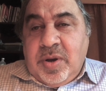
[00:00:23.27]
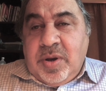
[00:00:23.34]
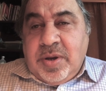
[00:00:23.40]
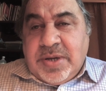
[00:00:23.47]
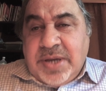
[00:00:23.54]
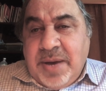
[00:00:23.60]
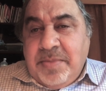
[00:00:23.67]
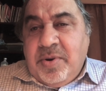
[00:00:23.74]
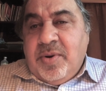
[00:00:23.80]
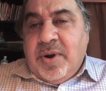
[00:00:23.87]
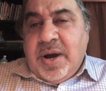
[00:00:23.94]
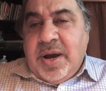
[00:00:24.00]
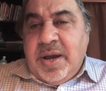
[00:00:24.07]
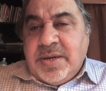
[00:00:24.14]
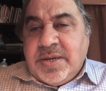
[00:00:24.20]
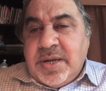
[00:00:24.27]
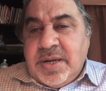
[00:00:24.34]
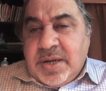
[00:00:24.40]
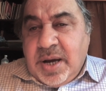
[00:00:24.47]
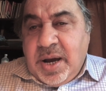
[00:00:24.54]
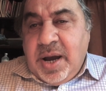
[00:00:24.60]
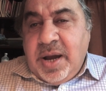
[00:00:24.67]
summarize
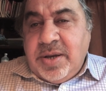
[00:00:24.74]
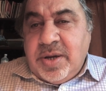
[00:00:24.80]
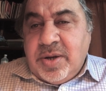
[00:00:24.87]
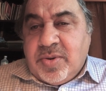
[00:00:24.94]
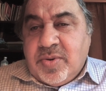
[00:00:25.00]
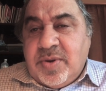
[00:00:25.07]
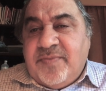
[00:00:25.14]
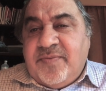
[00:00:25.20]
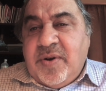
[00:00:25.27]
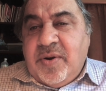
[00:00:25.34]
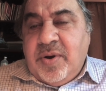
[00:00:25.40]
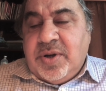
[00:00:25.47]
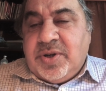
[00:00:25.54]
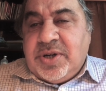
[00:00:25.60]
and guide you through the various